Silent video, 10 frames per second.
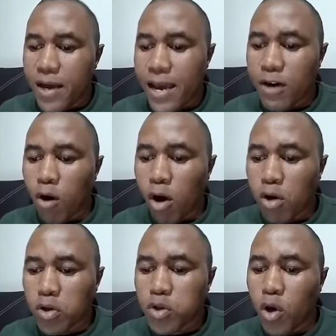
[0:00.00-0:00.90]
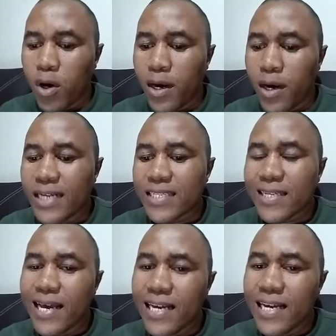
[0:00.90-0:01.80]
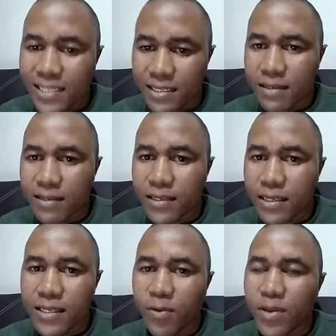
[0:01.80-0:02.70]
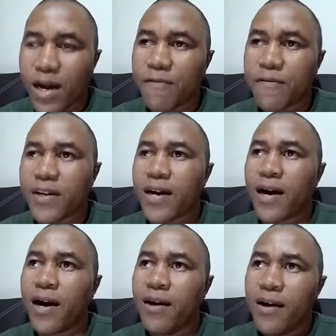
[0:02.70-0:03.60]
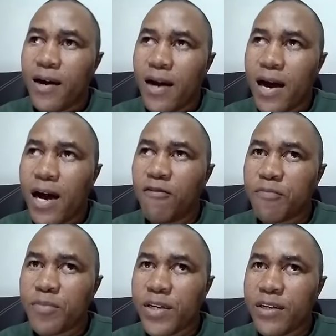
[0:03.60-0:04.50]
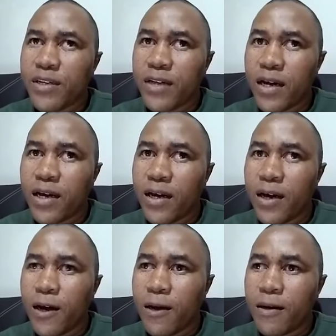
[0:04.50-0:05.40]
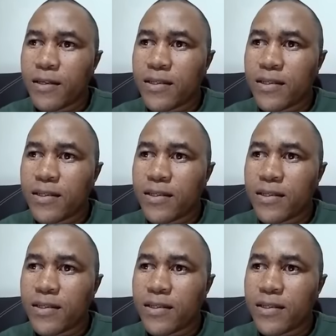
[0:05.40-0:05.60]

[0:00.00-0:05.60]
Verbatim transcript: And also legislations in South Africa have been uh,